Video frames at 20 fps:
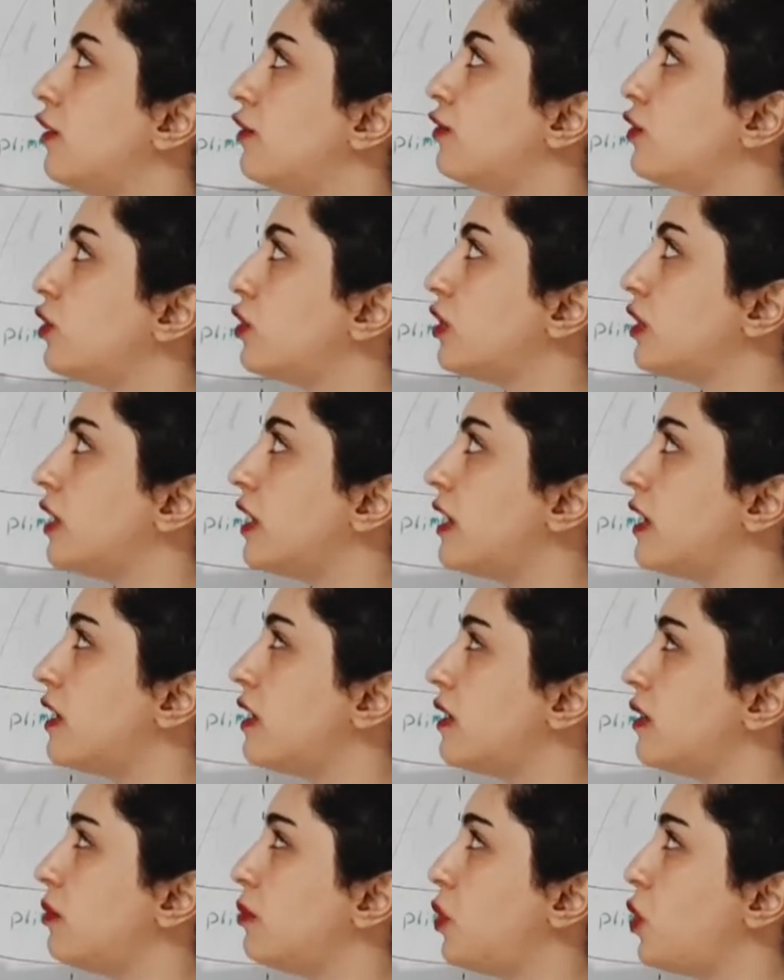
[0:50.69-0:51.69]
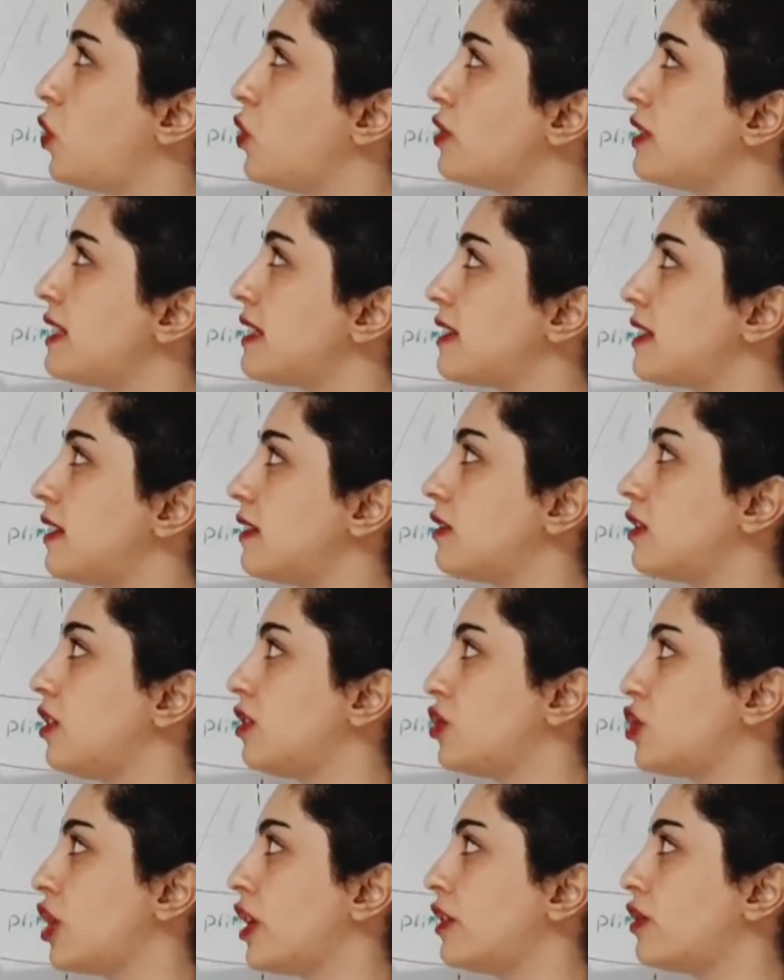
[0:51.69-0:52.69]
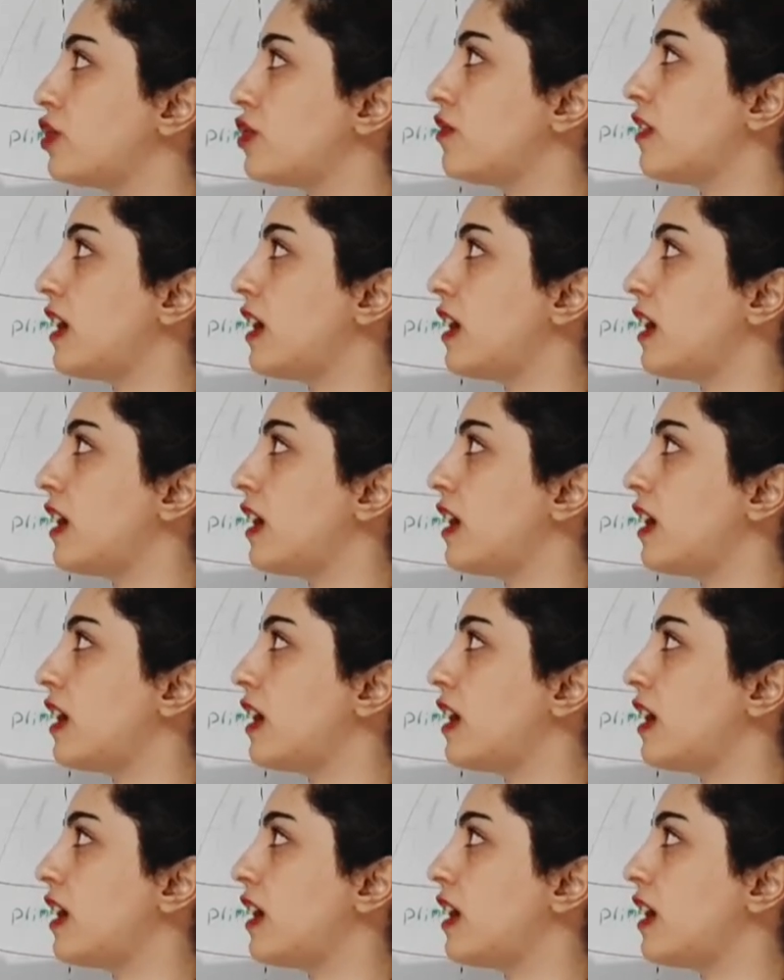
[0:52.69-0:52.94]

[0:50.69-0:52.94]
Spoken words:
for the postcentral gyrus, we